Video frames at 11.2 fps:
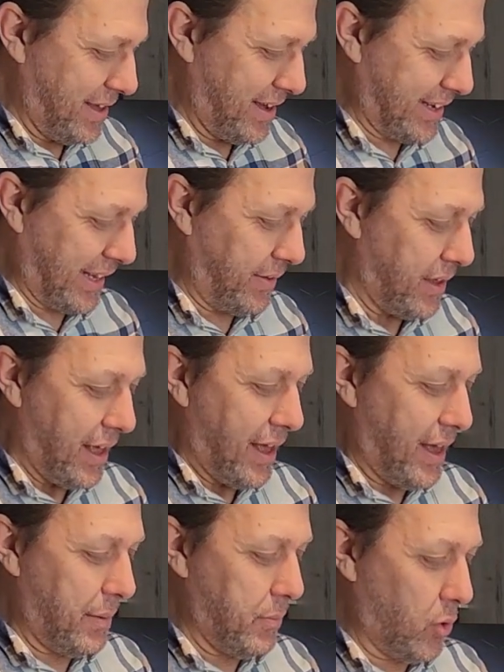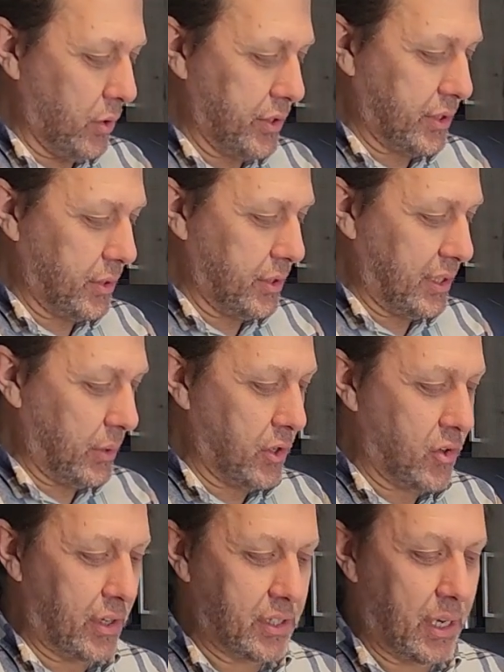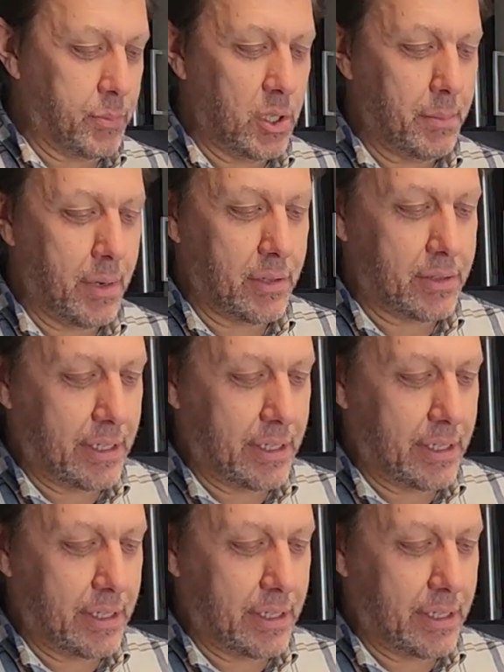Okay, also you don't want to crush it up too much.